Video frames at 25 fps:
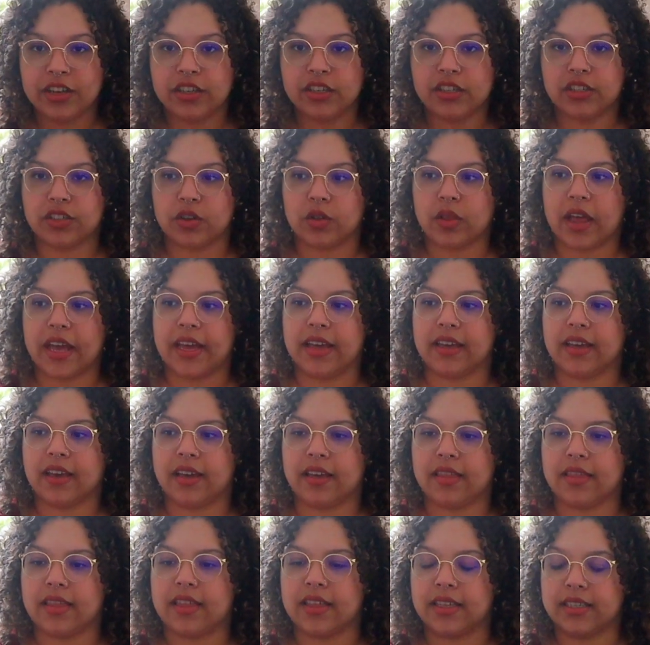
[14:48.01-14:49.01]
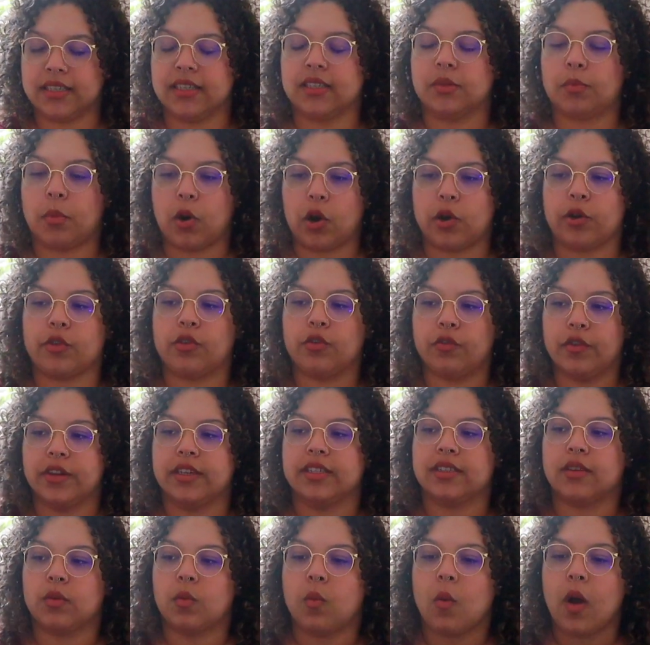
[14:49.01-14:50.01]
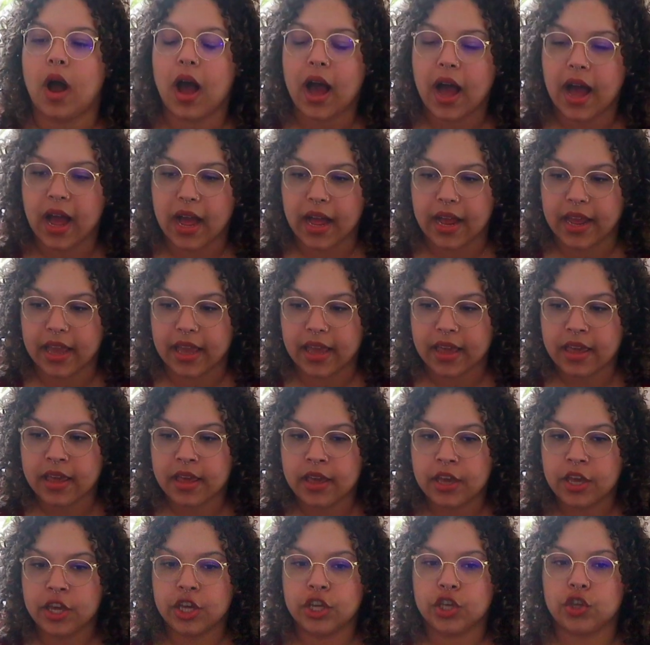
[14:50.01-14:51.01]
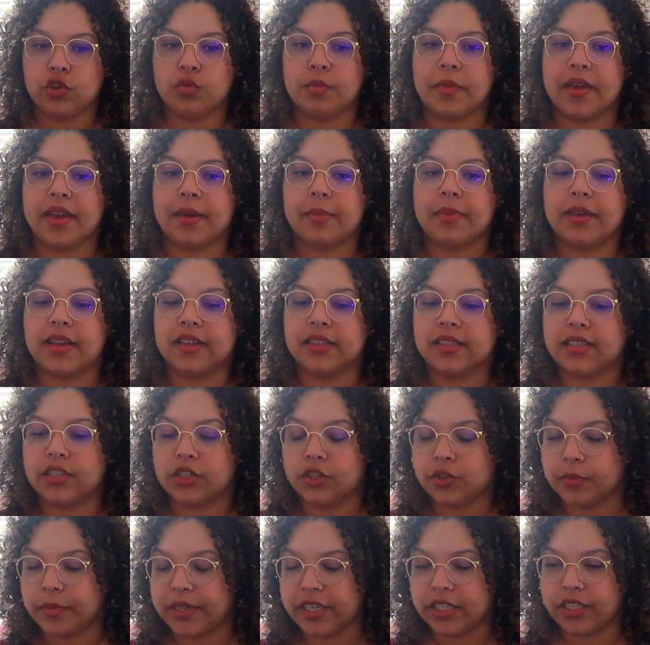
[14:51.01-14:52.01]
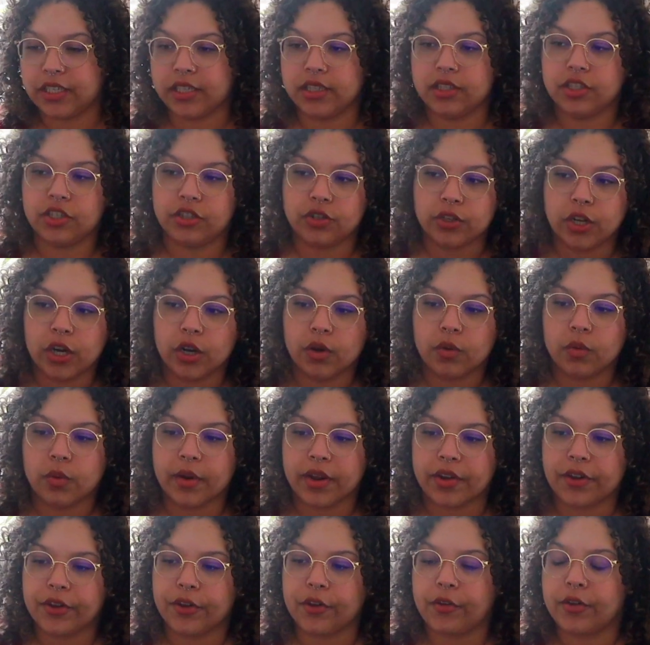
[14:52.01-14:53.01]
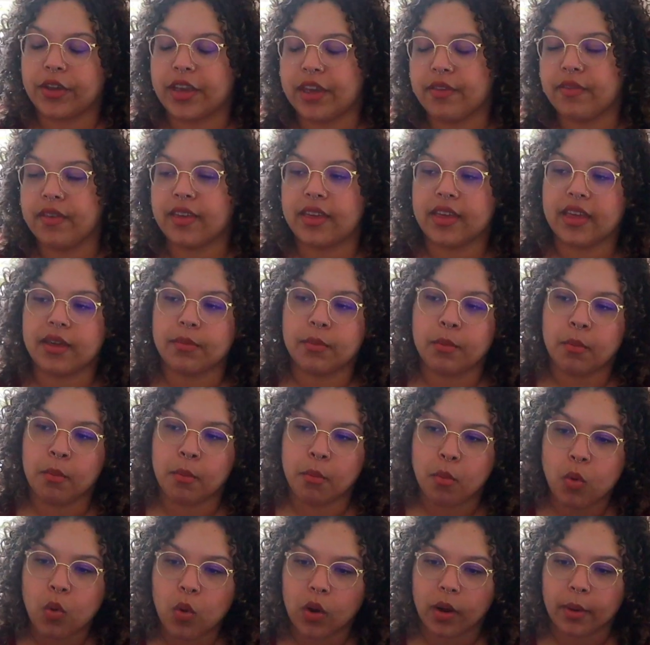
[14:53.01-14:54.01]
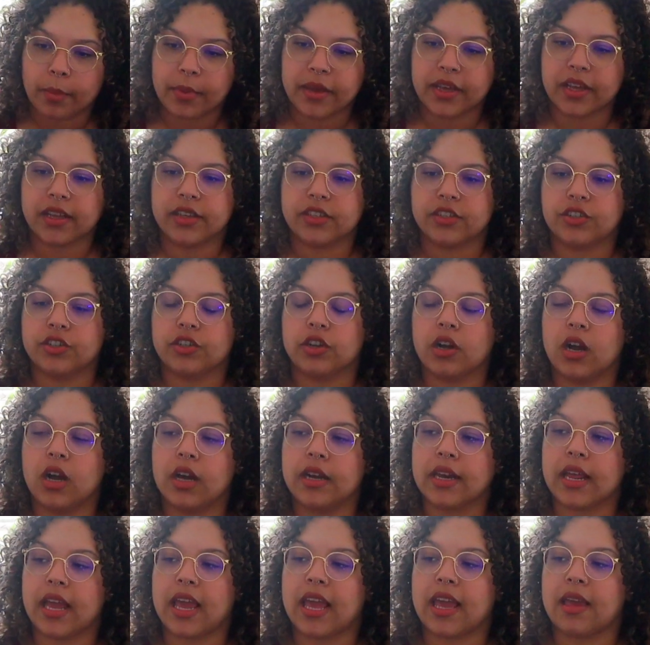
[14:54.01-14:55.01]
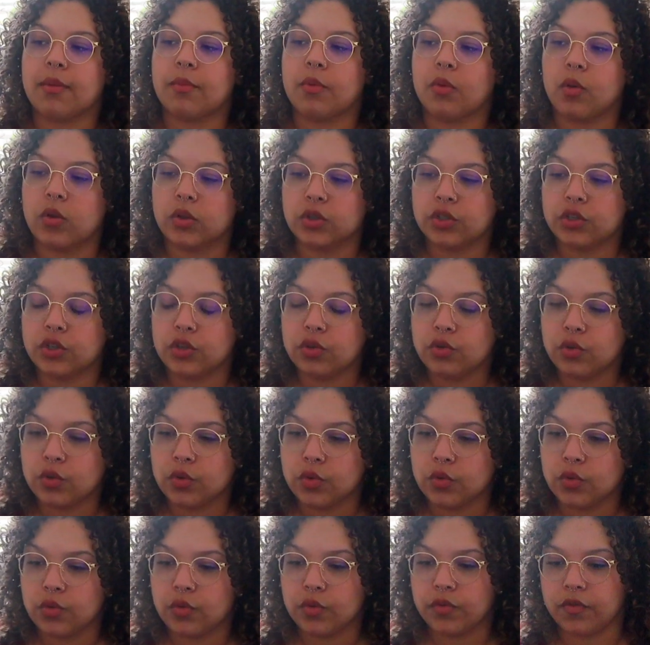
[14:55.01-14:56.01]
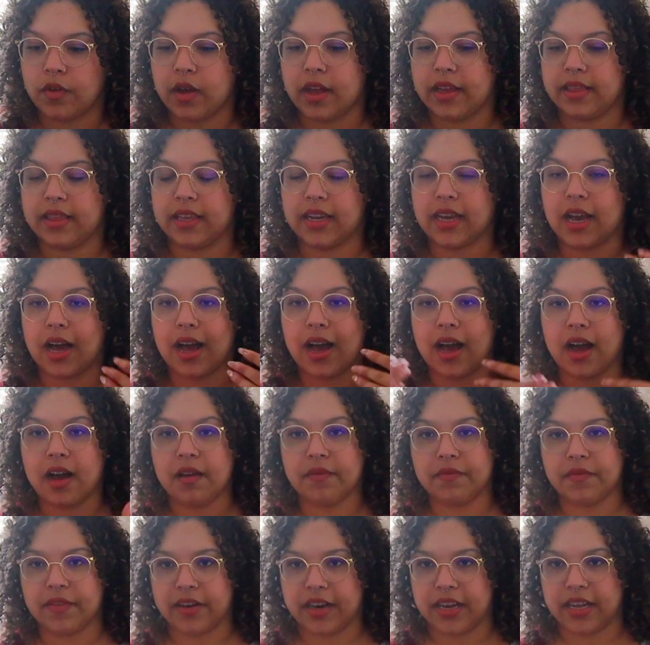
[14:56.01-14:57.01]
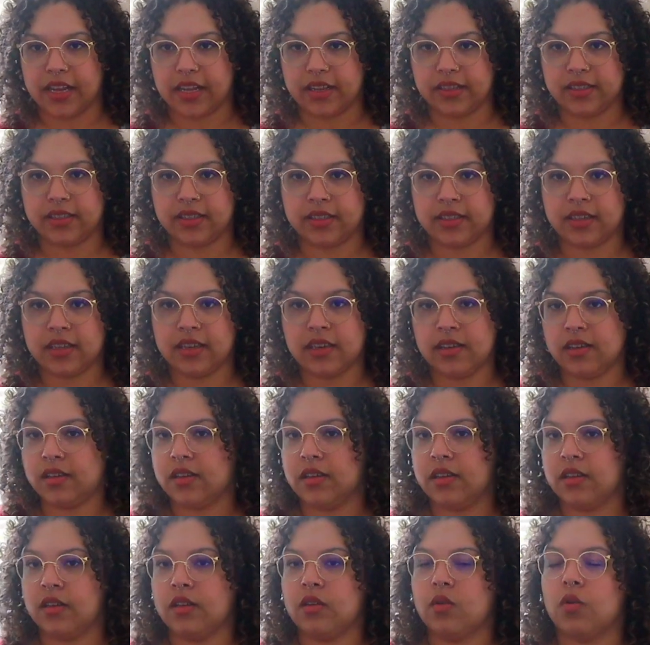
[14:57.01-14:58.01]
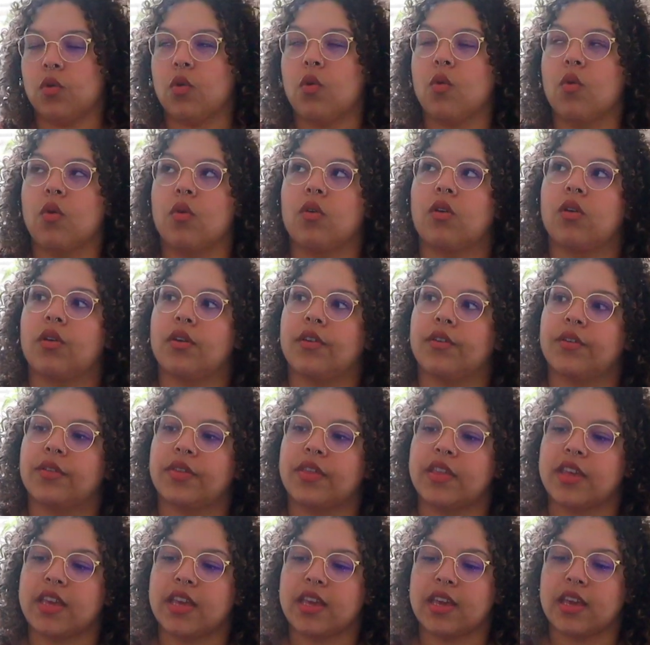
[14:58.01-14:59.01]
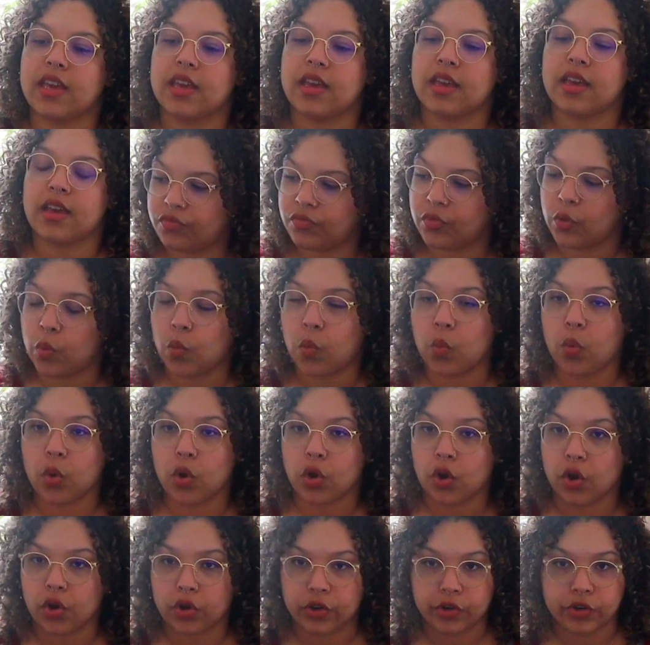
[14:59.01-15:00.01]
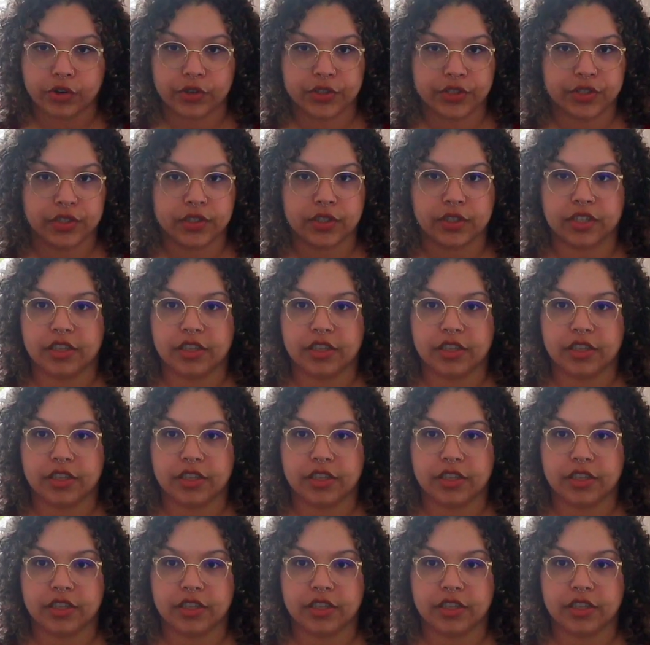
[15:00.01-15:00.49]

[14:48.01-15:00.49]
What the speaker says: So like this is part of the reason why you may be in situations, where you're giving more because you're unable to find the confidence or the words, the